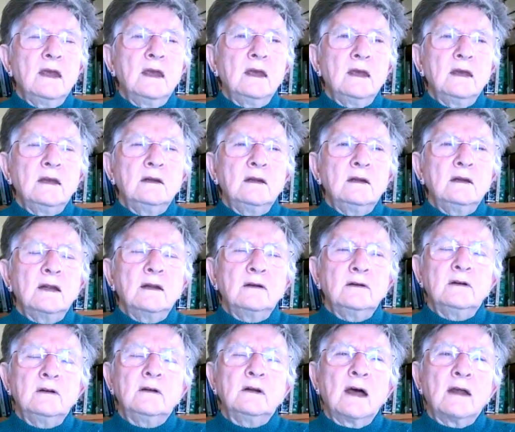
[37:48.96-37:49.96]
In
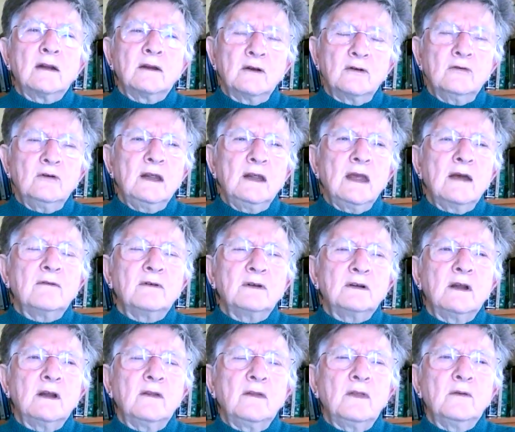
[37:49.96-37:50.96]
London, I'd only ever
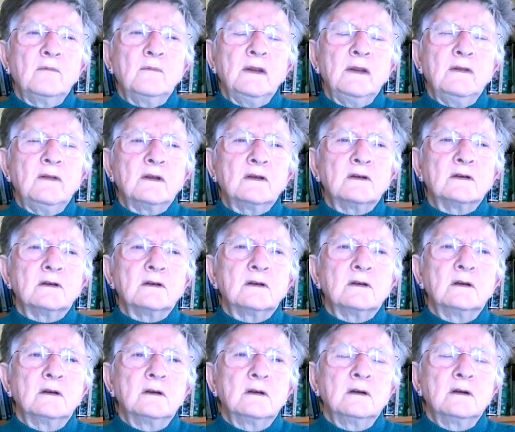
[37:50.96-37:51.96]
done them in the
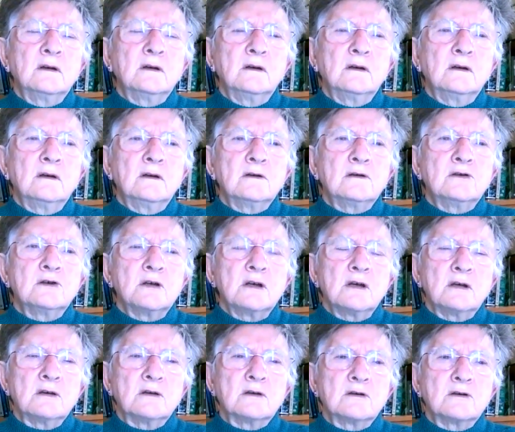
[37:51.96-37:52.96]

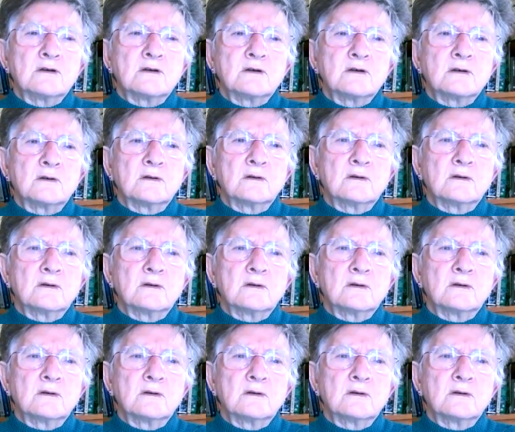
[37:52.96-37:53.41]
church.